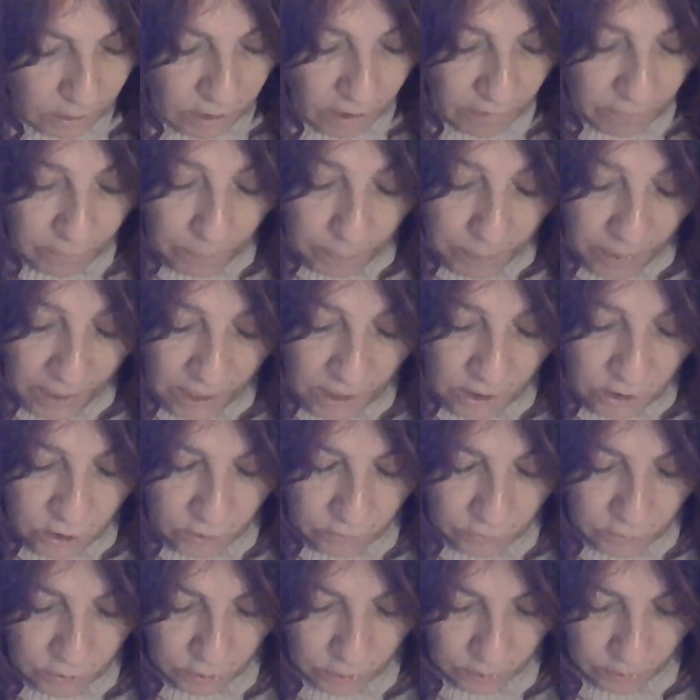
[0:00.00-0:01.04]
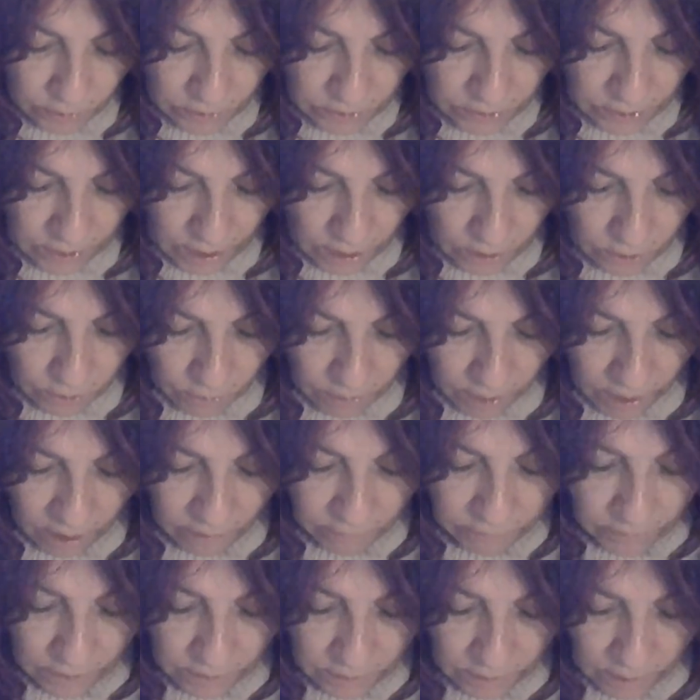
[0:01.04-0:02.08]
You have a Page of Swords and you
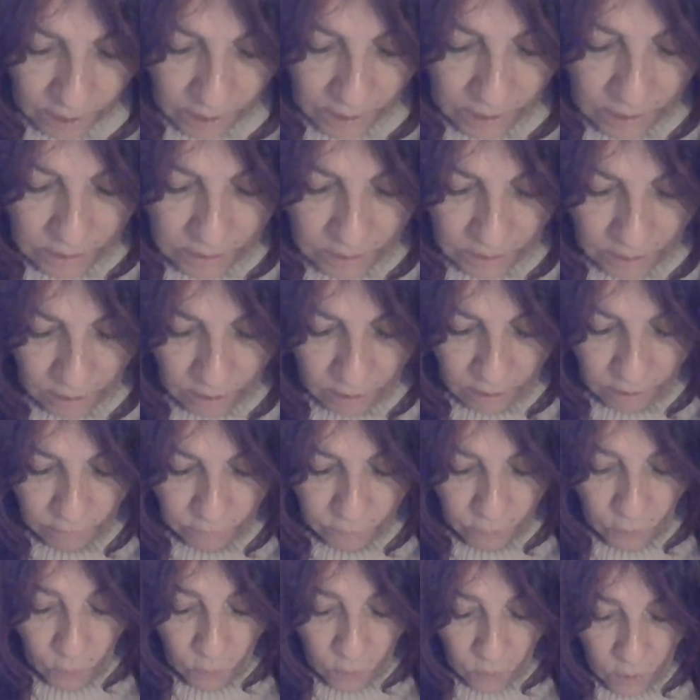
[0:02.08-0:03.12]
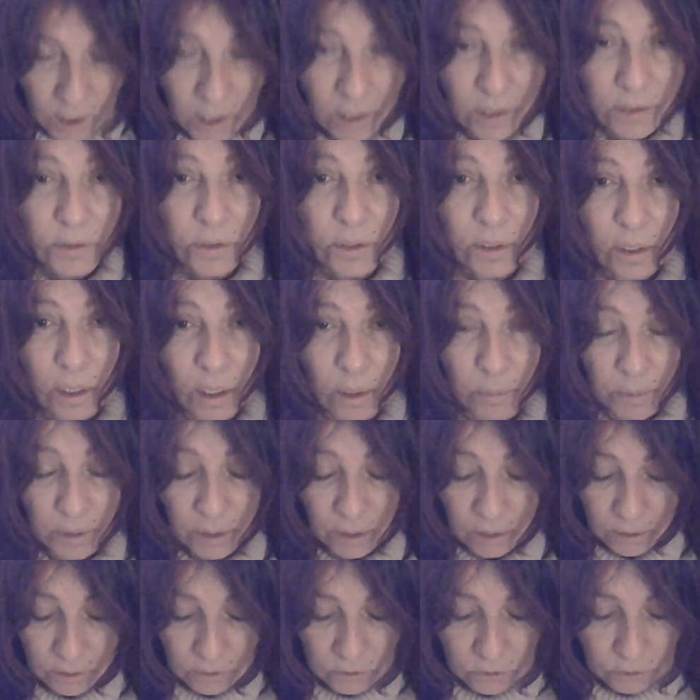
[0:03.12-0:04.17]
have a Knight of Wands
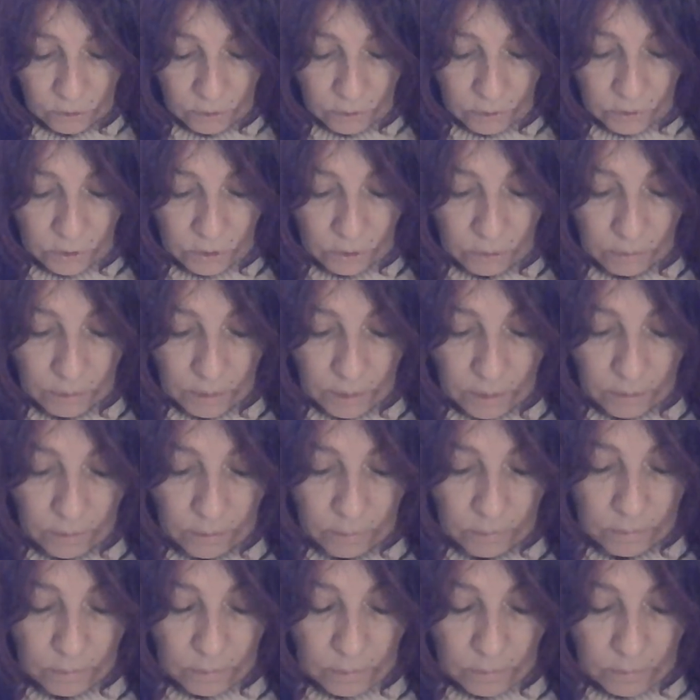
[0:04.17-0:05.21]
coming towards you here.